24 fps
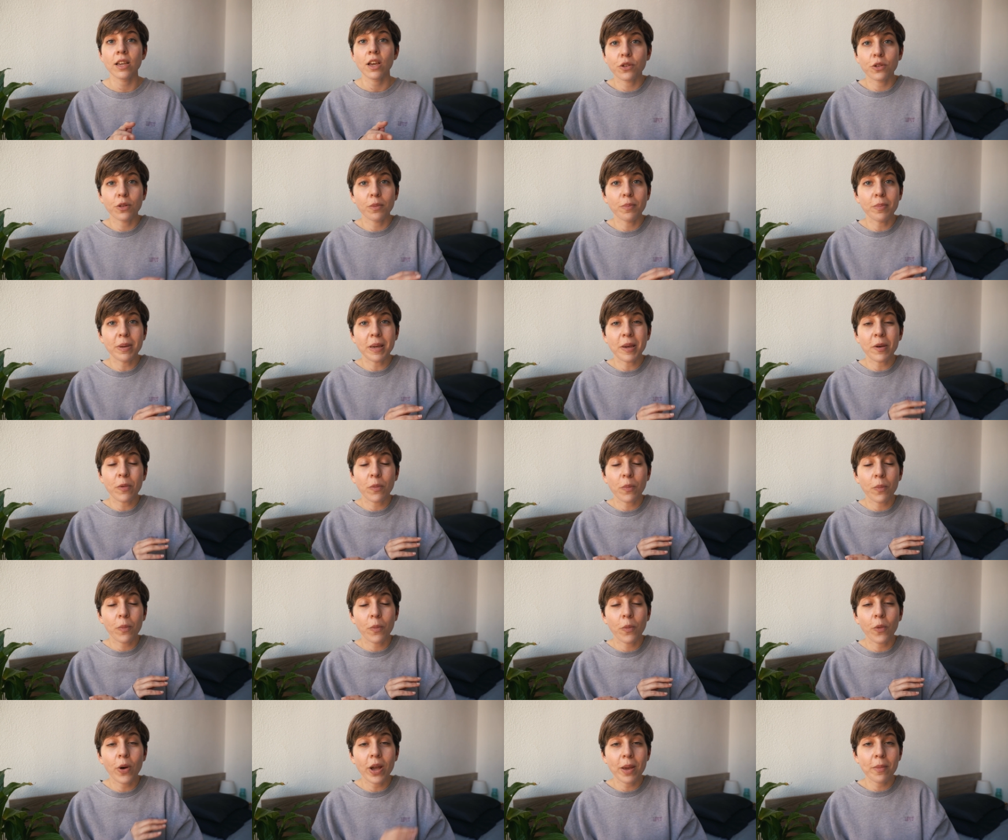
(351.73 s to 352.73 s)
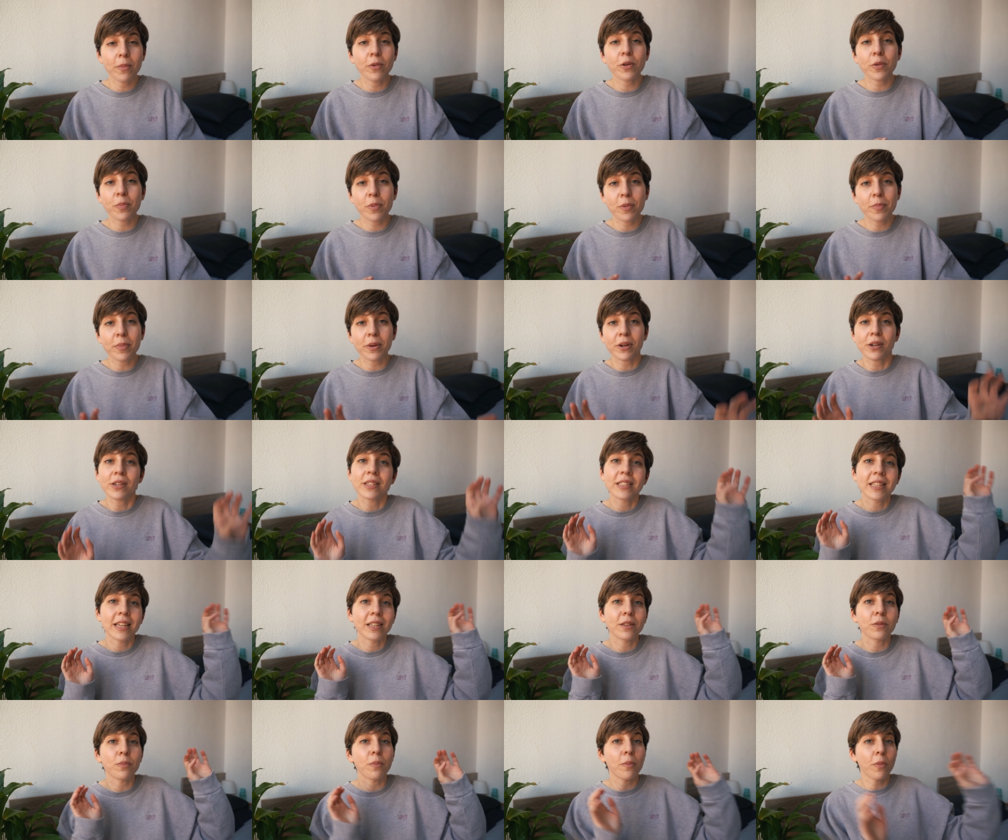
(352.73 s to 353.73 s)
you'll be way more prepared
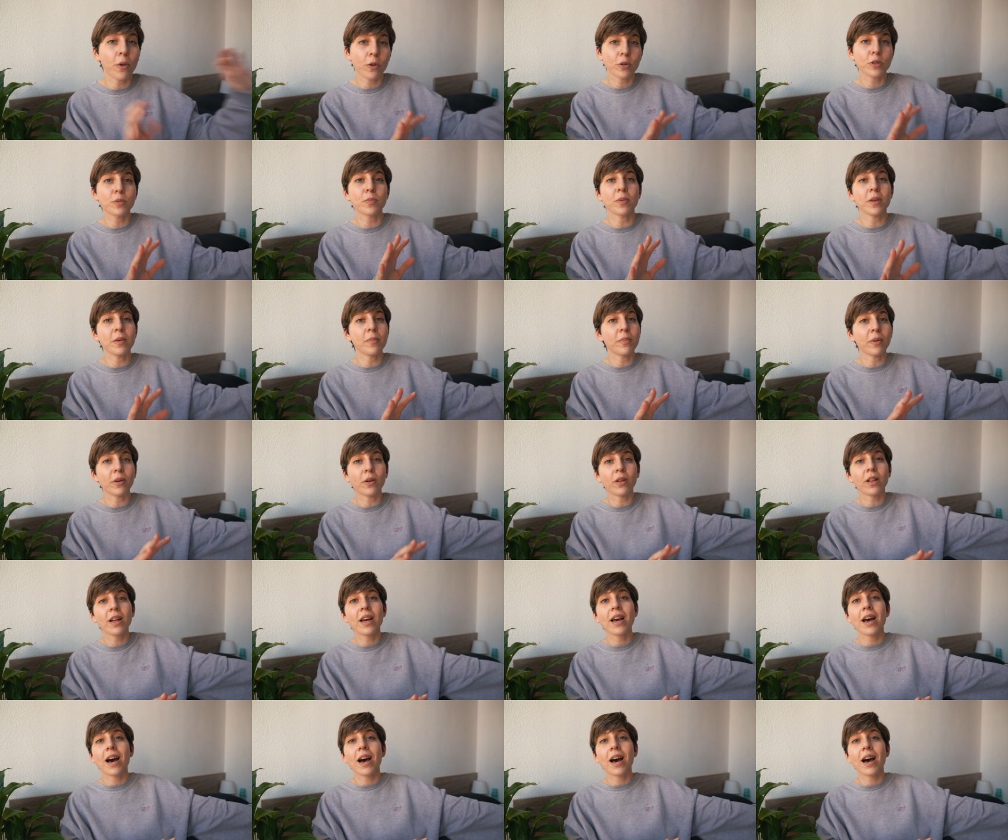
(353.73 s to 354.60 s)
than most people